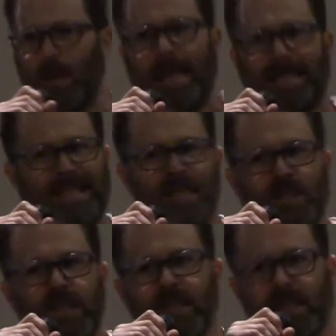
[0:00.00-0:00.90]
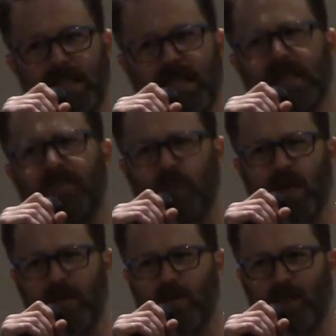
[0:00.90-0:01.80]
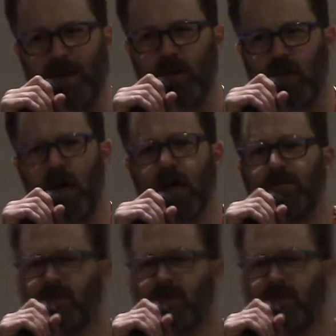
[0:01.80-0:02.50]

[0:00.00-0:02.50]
pay attention to see if you get the big jobs,